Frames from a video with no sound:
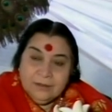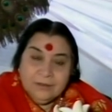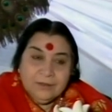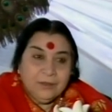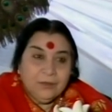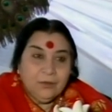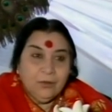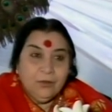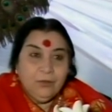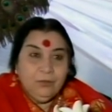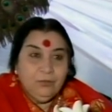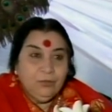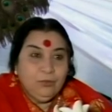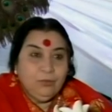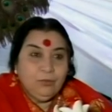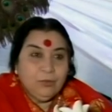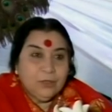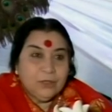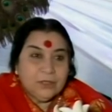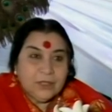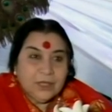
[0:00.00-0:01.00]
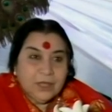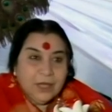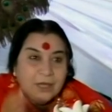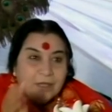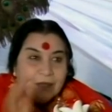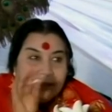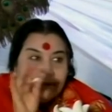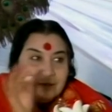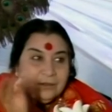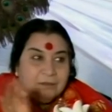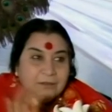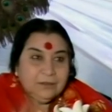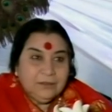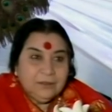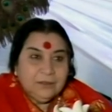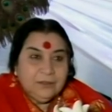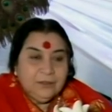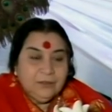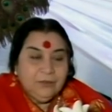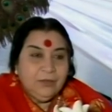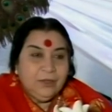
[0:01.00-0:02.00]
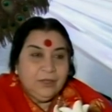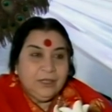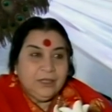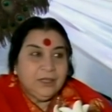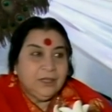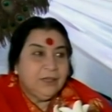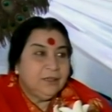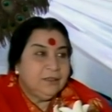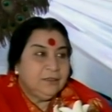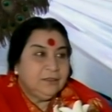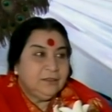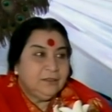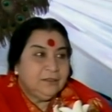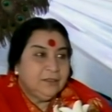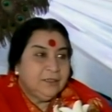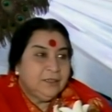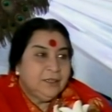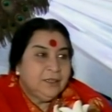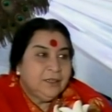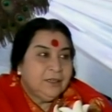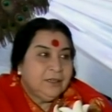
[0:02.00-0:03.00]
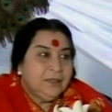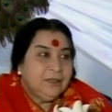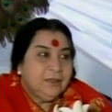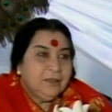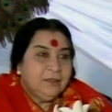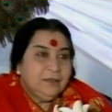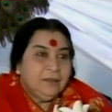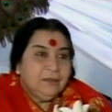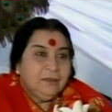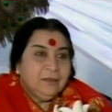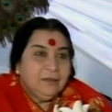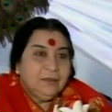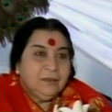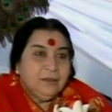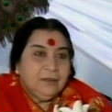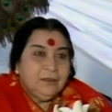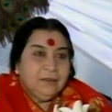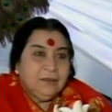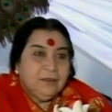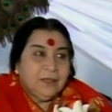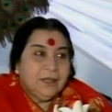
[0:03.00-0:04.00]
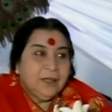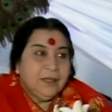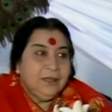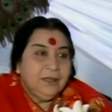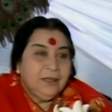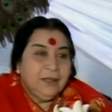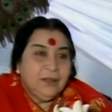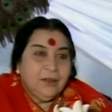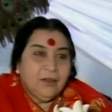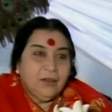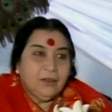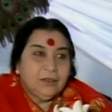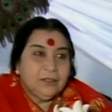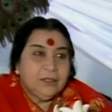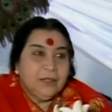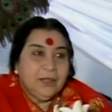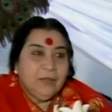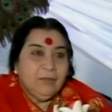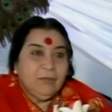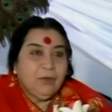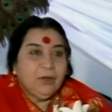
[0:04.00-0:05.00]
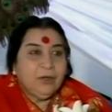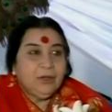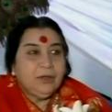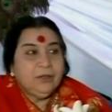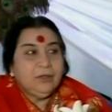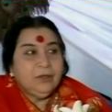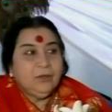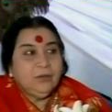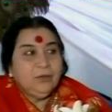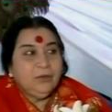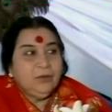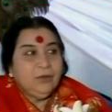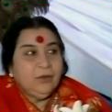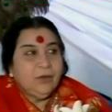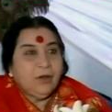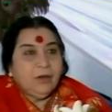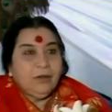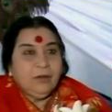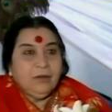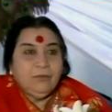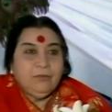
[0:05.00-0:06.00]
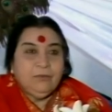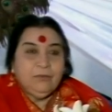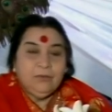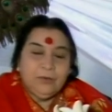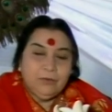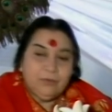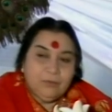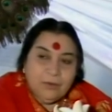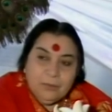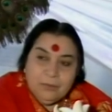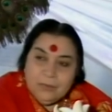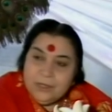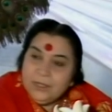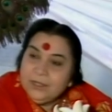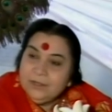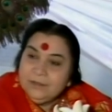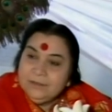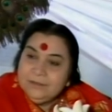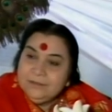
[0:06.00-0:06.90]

The whole wood was cut, newly cut, and in an auction I bought a lot of wood from there.